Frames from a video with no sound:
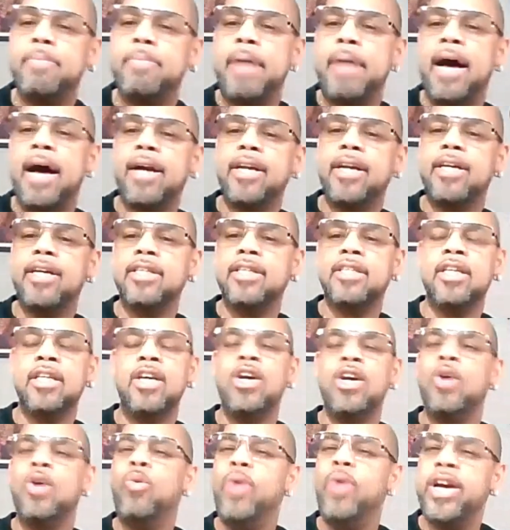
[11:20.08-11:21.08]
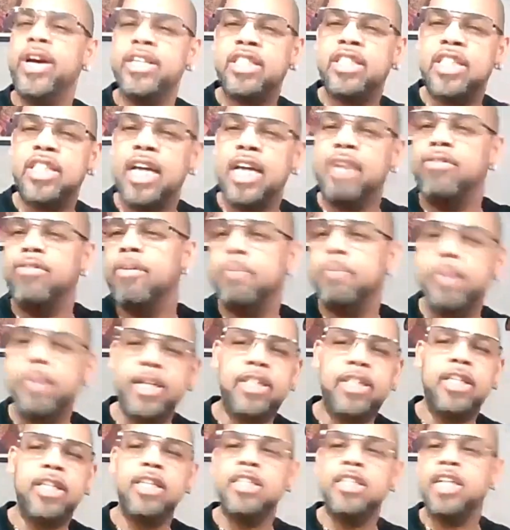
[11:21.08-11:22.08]
about us. We are son of a
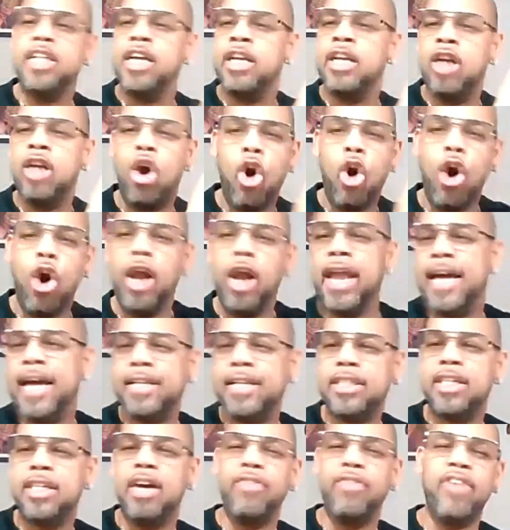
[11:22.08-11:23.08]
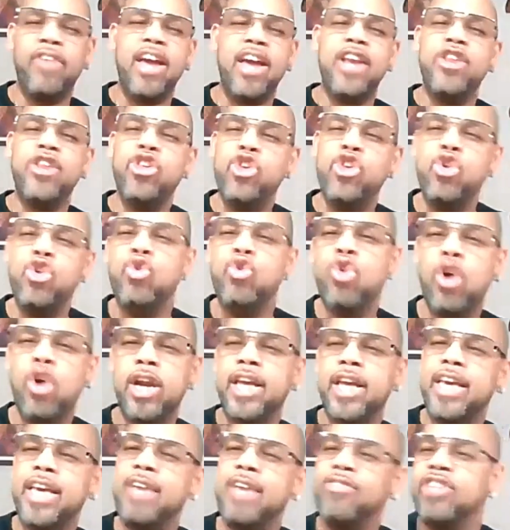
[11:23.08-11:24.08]
bitches and all that stuff. And you going
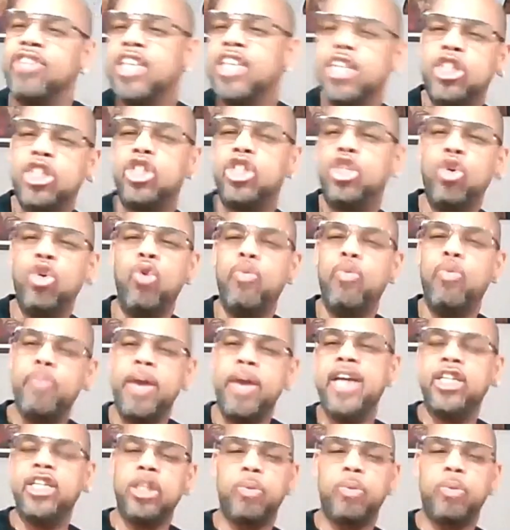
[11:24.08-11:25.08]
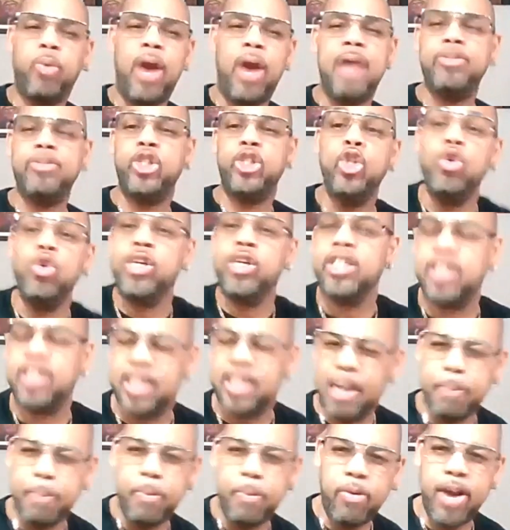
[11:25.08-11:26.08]
to give this dude major props? You can
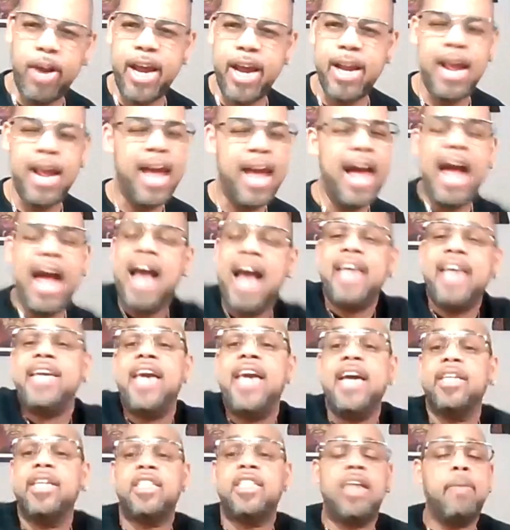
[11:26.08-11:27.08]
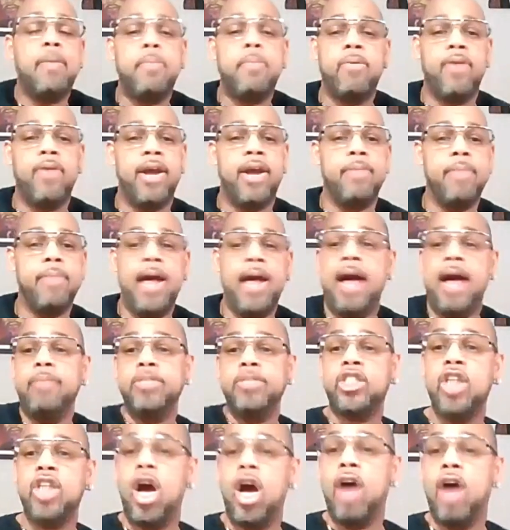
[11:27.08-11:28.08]
separate? I can't separate, man. I'm
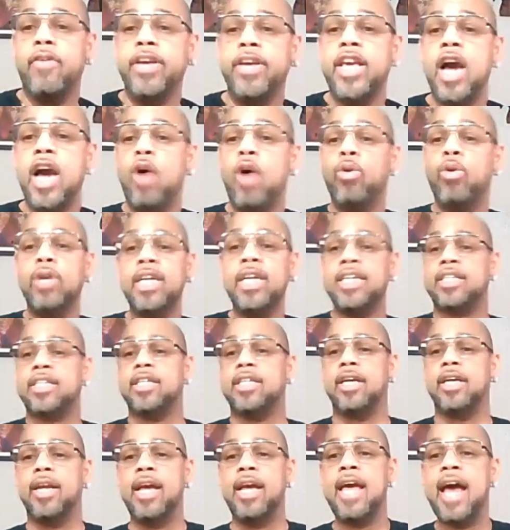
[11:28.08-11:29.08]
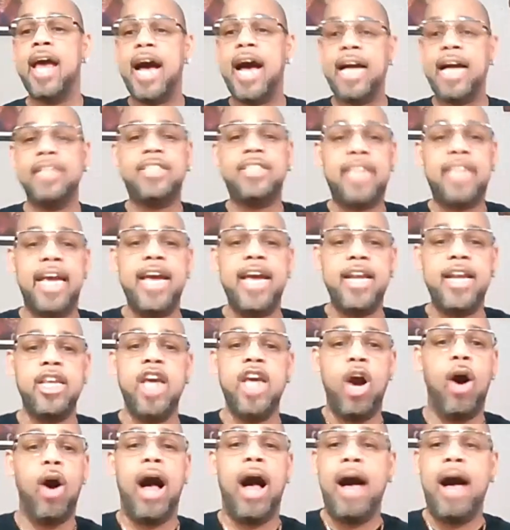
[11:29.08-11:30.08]
sorry. Yo, listen, I say it.
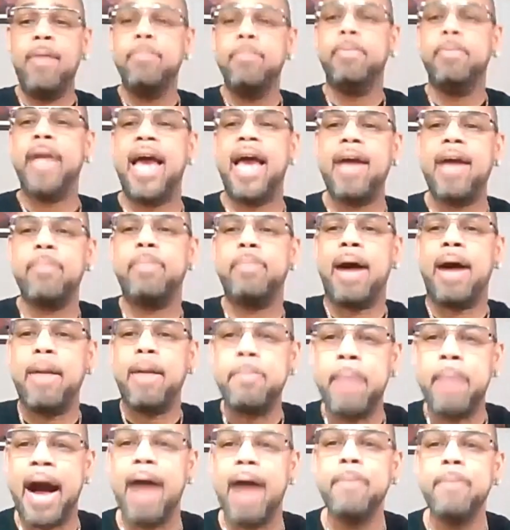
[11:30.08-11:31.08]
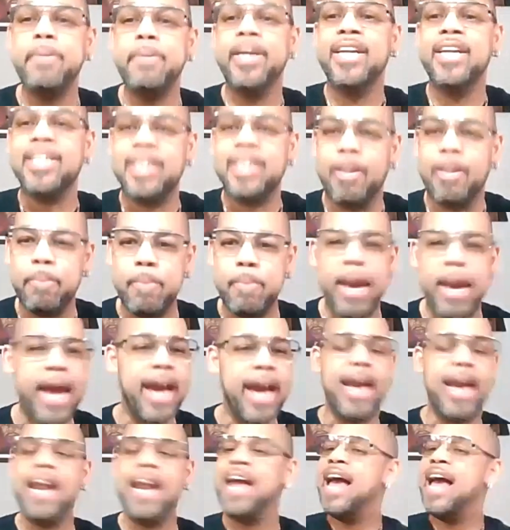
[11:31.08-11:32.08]
Yo, I'm black by popular demand.